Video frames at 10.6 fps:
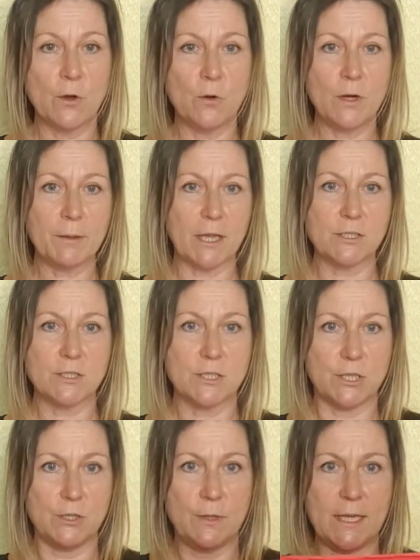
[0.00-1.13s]
All I'm going to
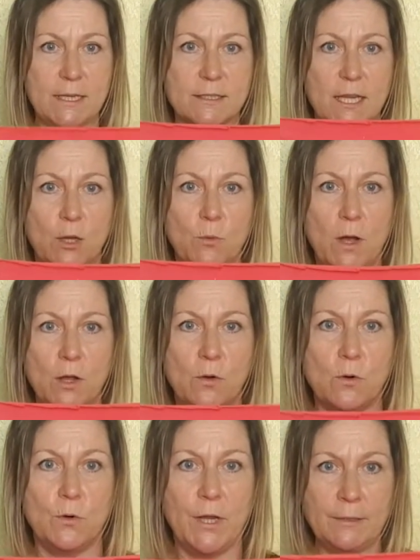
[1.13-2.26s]
do is take one
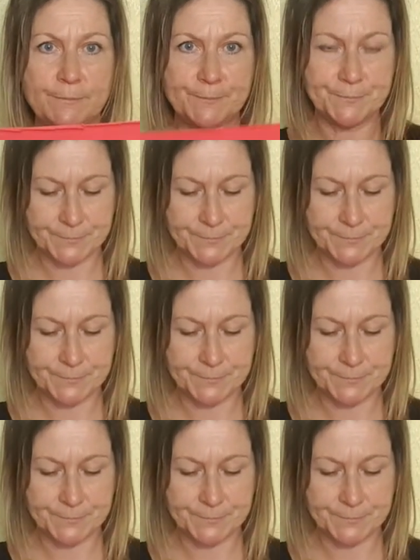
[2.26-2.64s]
corner,